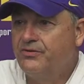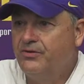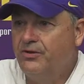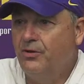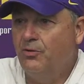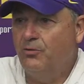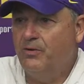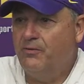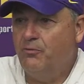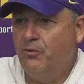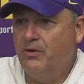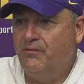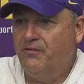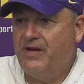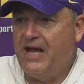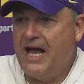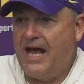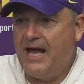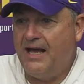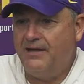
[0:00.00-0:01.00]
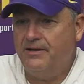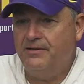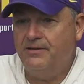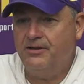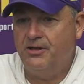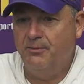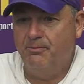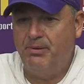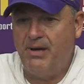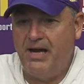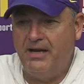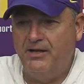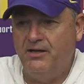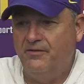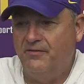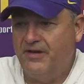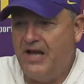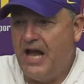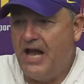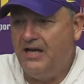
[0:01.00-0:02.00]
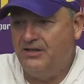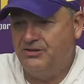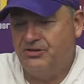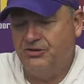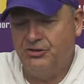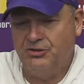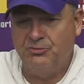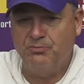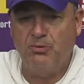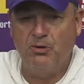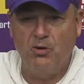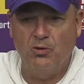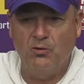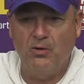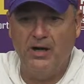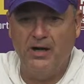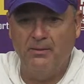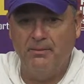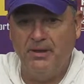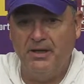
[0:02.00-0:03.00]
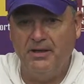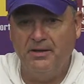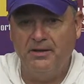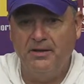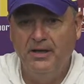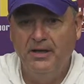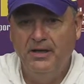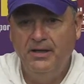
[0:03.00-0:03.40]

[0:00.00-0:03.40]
You know, we, we've got competitive guys in this program, and